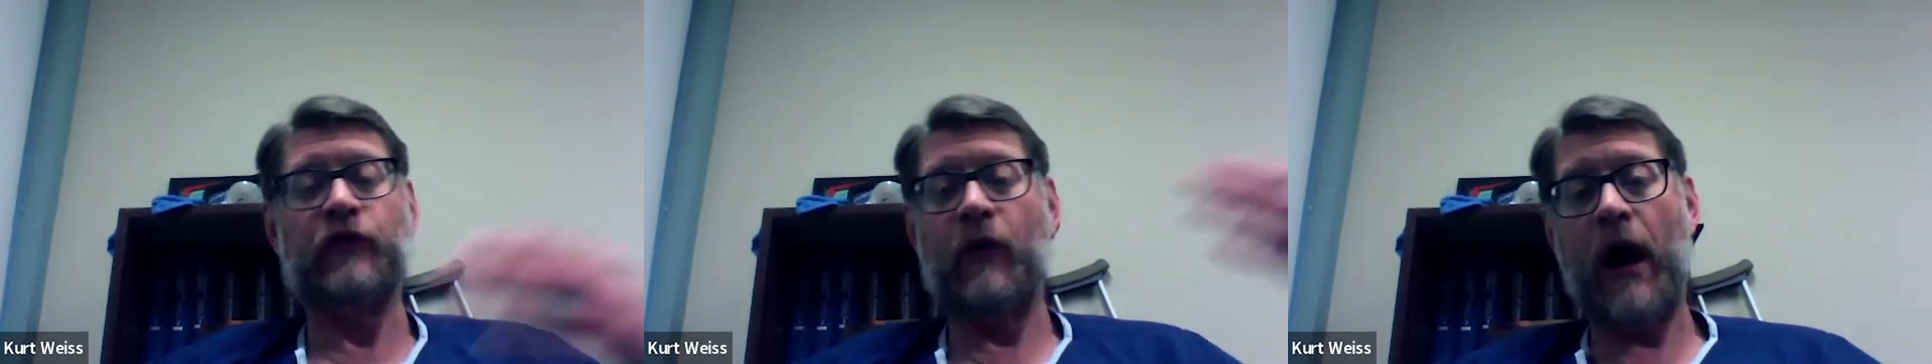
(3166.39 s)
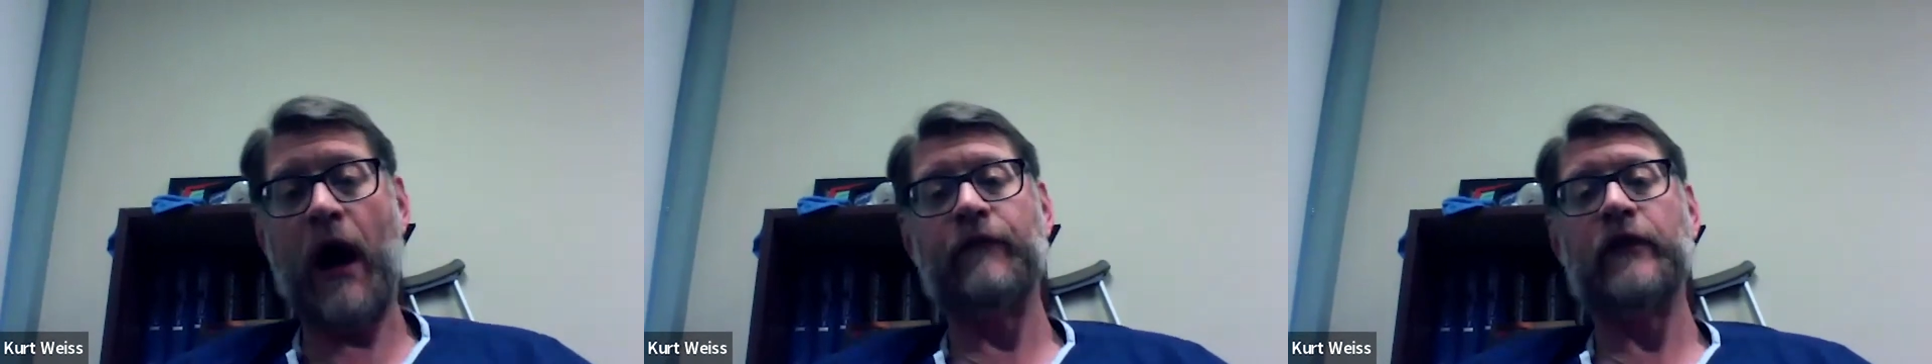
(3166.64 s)

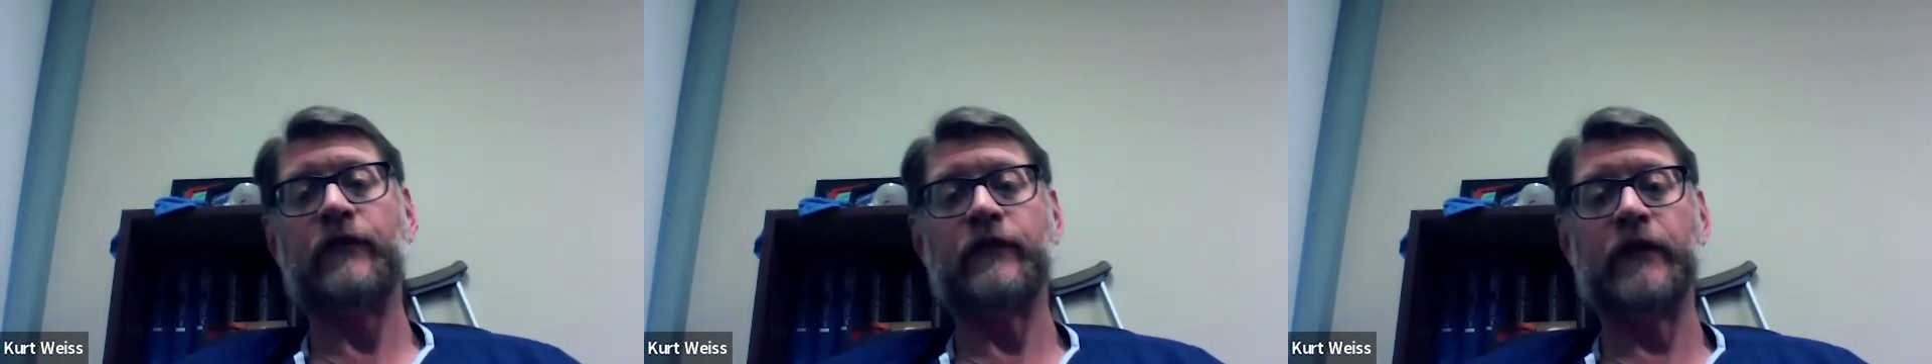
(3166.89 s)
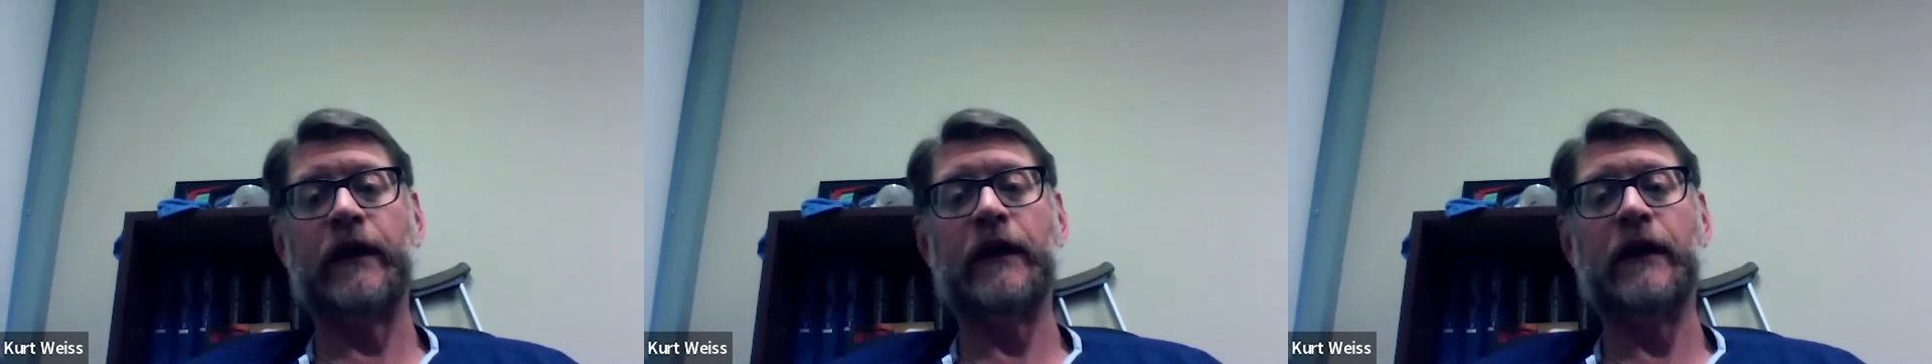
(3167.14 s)
So
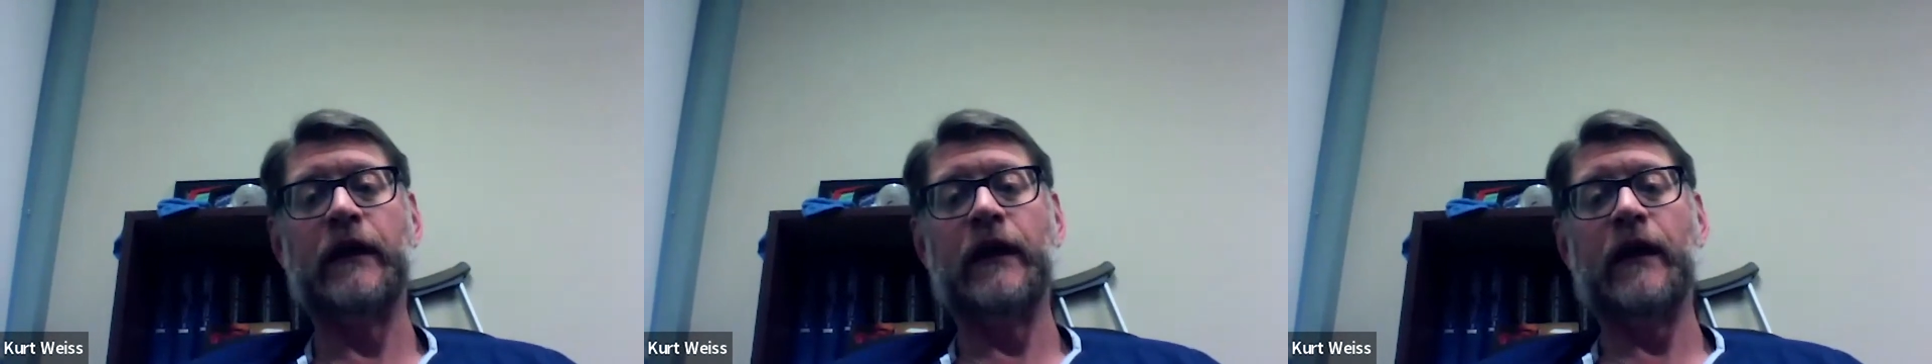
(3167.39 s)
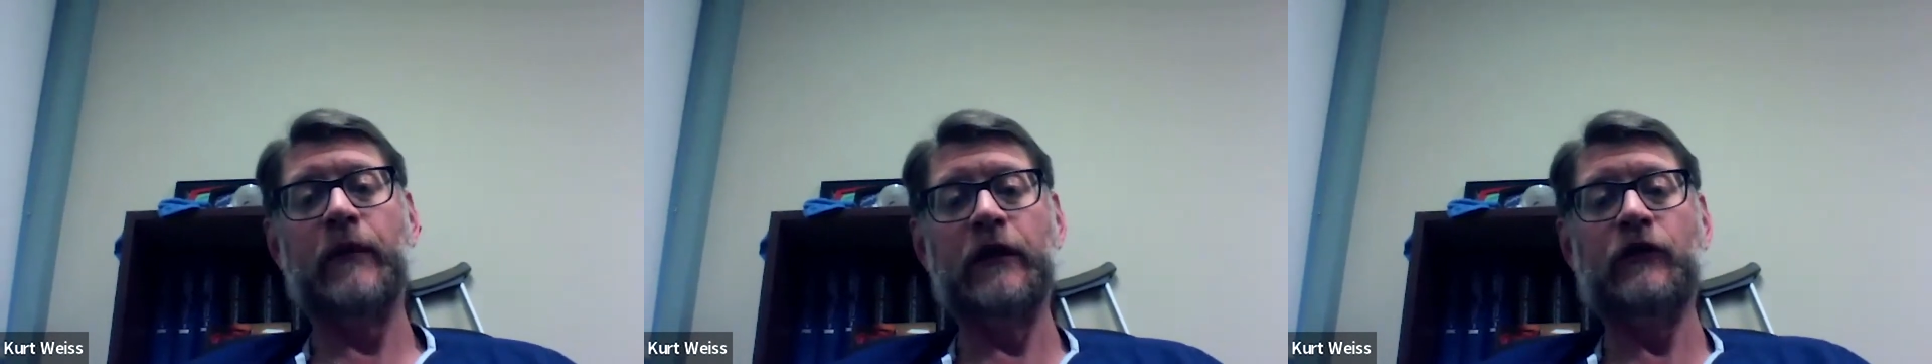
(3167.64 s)
obviously,
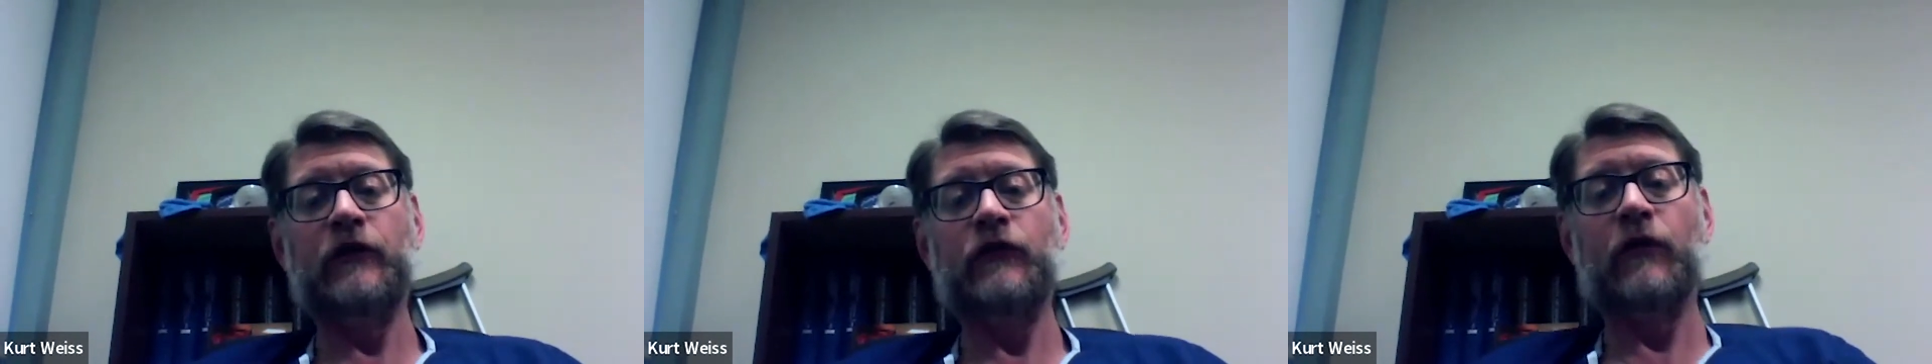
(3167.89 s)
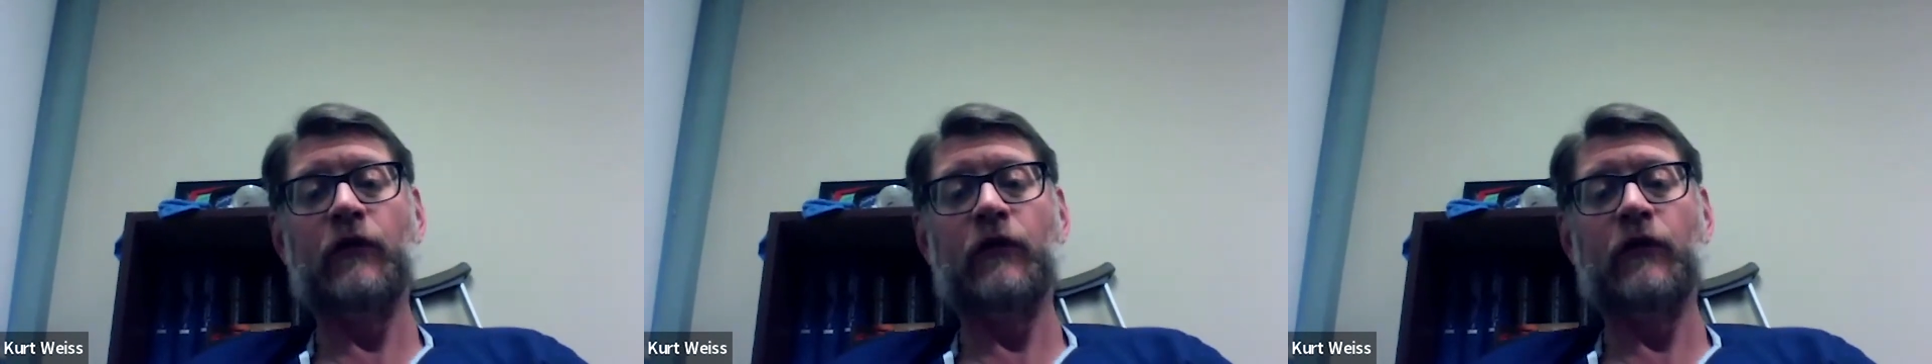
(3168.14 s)

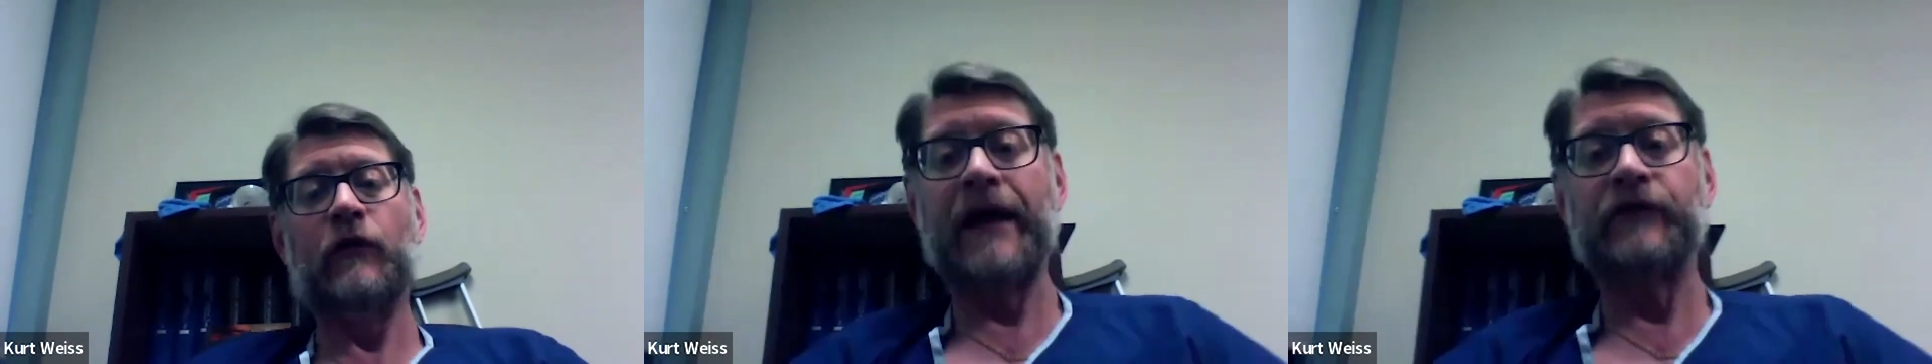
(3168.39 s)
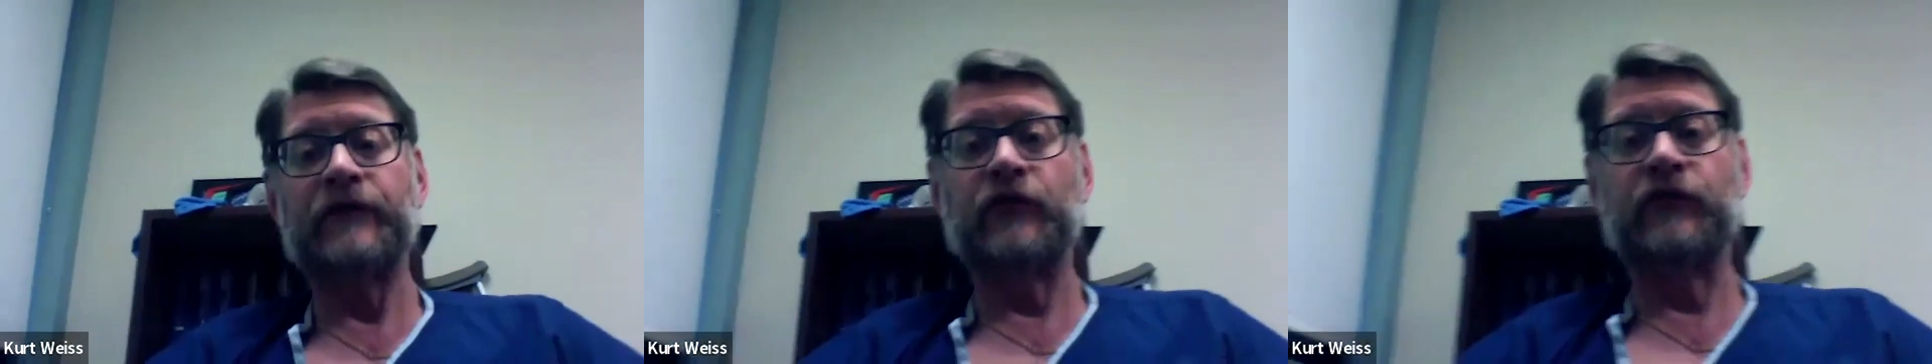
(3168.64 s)
you don't need a
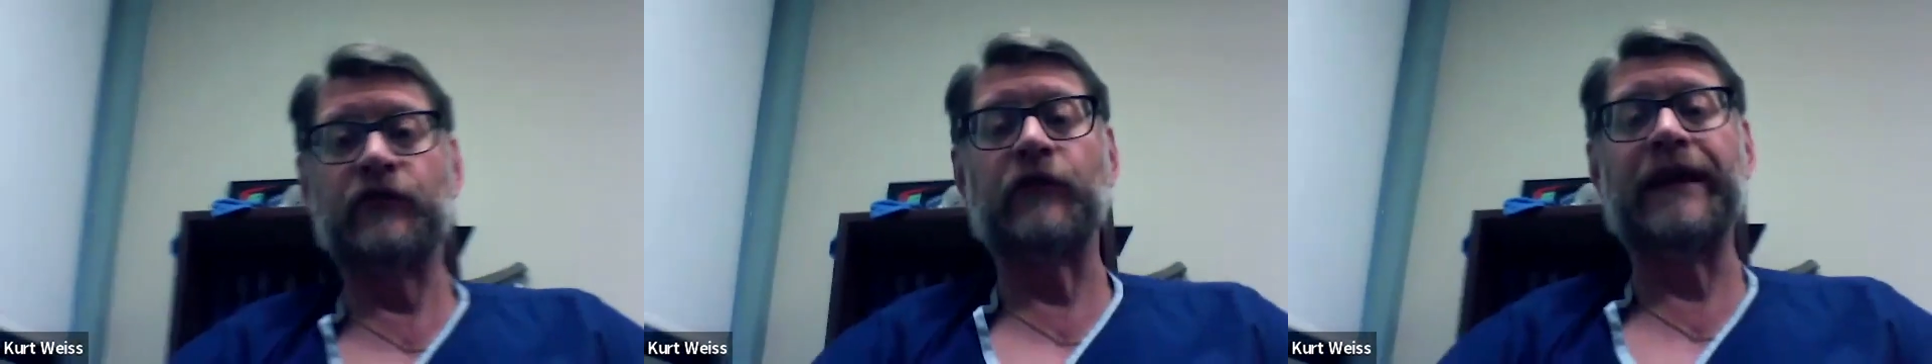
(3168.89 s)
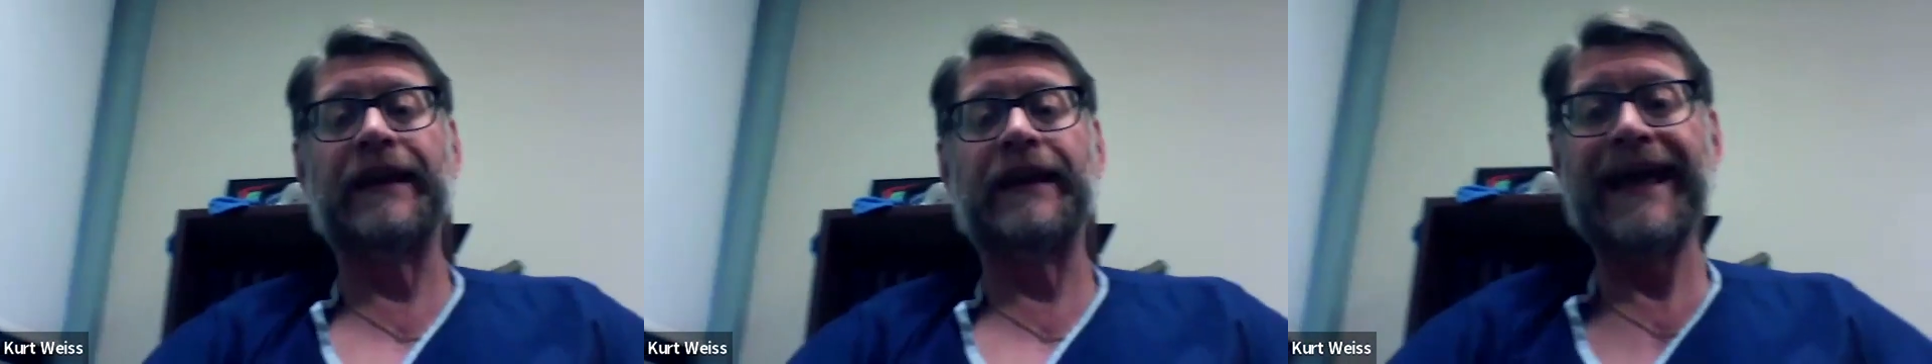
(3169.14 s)
master's
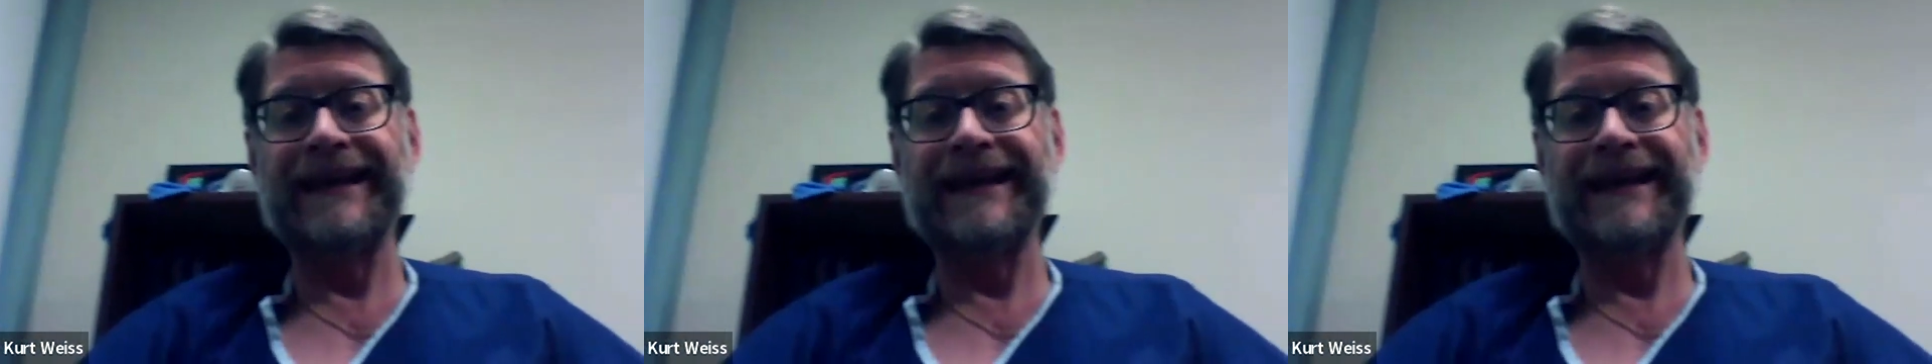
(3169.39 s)
degree in